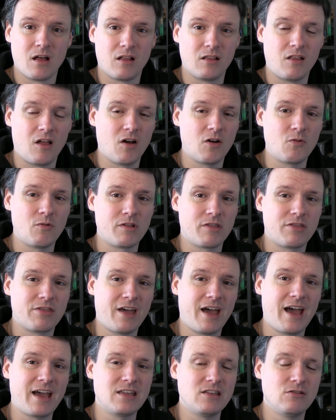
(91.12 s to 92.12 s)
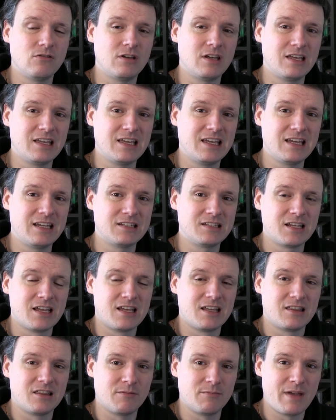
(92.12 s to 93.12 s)
Along with that, you can get
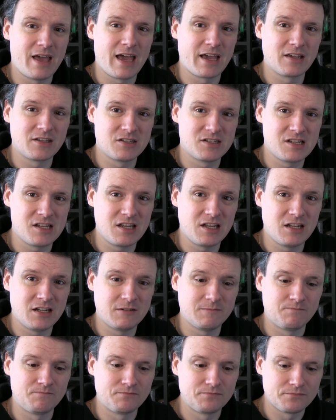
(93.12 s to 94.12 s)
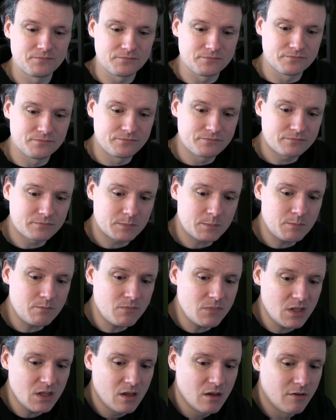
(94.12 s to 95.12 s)
the magazine
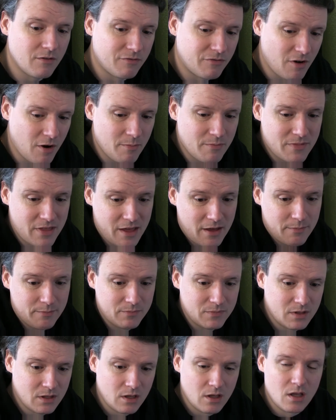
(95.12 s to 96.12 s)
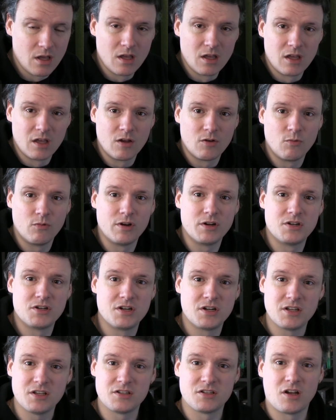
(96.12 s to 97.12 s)
from them,
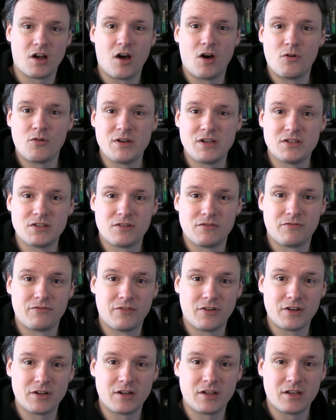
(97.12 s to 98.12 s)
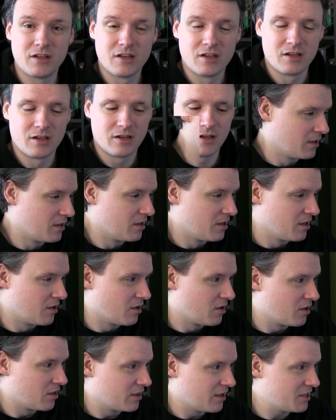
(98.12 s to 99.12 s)
which is always fun.
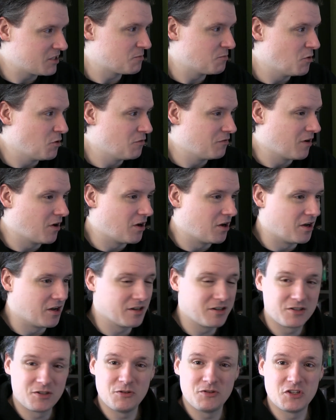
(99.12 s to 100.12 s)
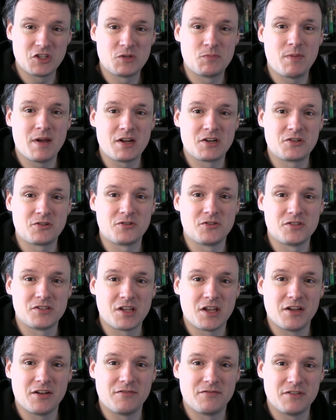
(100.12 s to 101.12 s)
Let's move on to the specials
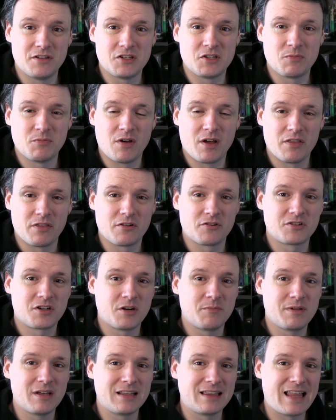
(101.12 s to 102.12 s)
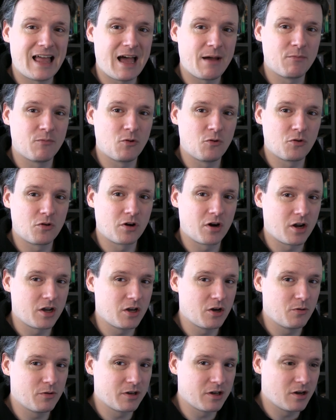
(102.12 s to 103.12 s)
of this month. There's going to be a lot more
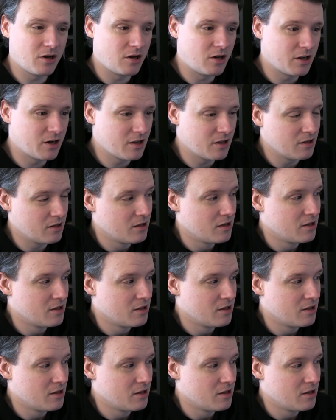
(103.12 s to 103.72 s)
going on